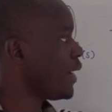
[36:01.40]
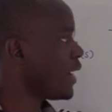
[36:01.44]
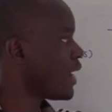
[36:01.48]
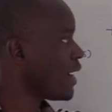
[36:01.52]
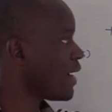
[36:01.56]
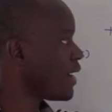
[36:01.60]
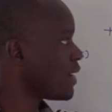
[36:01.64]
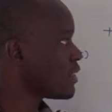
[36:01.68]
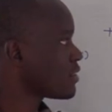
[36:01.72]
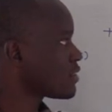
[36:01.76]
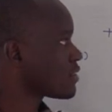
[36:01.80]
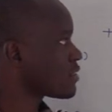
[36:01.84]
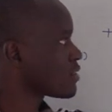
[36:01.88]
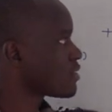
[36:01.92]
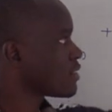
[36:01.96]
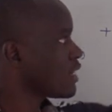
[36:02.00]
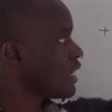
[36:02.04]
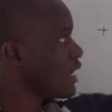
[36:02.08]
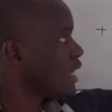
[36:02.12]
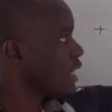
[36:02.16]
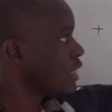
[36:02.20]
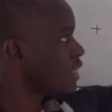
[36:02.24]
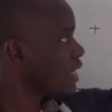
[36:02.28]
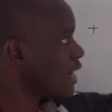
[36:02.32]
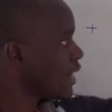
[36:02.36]
plus
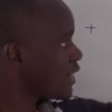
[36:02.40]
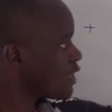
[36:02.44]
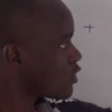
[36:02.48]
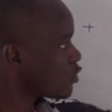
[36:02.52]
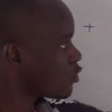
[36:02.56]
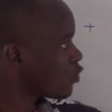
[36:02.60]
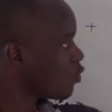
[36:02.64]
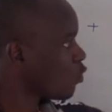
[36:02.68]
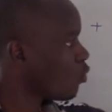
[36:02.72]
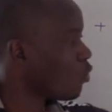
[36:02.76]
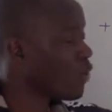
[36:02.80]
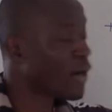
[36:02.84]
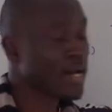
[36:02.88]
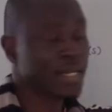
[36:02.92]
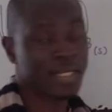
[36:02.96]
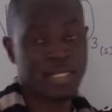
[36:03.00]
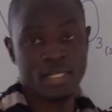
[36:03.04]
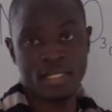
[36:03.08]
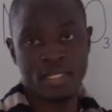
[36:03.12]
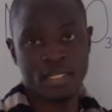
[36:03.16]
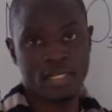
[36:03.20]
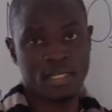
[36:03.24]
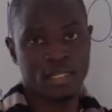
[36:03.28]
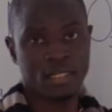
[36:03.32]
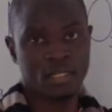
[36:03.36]
that
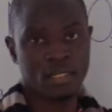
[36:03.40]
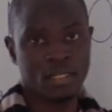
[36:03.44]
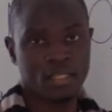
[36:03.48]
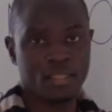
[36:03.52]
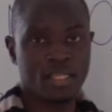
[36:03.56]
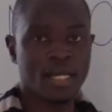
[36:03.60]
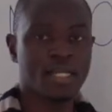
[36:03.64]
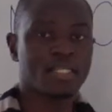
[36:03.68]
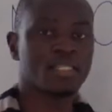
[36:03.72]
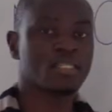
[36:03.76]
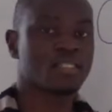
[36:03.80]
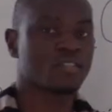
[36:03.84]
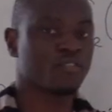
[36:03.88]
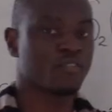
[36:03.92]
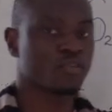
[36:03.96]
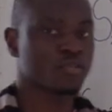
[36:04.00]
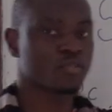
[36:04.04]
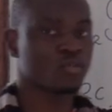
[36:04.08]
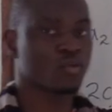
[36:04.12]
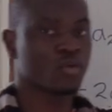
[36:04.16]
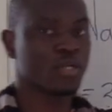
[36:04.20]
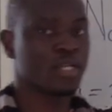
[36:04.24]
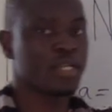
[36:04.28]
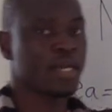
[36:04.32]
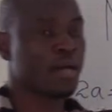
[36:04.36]
1D. That is for
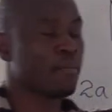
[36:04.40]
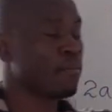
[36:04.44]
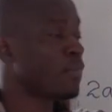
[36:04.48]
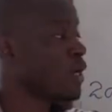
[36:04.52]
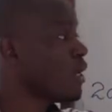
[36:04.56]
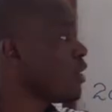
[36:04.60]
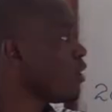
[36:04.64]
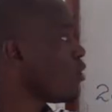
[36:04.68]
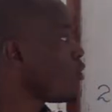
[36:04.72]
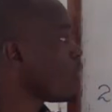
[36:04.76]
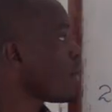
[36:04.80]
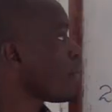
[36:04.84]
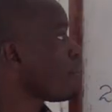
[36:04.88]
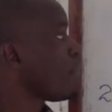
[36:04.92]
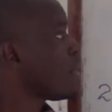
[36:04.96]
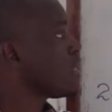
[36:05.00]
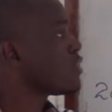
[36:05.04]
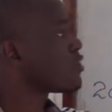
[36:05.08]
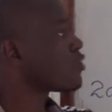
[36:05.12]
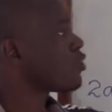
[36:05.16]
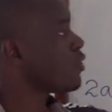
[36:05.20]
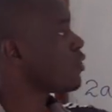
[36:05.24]
sodium, whereby